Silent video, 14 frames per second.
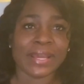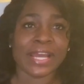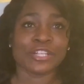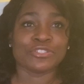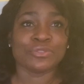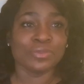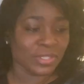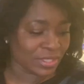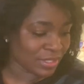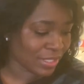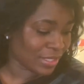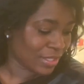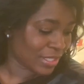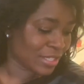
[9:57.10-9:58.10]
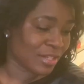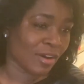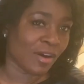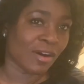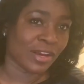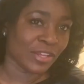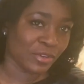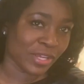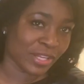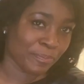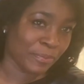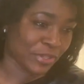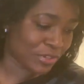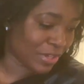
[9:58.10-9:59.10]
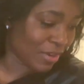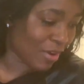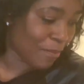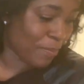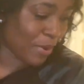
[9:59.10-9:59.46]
Got oh two. my look, goodness. Look, look at the dog. Can you picture the dog?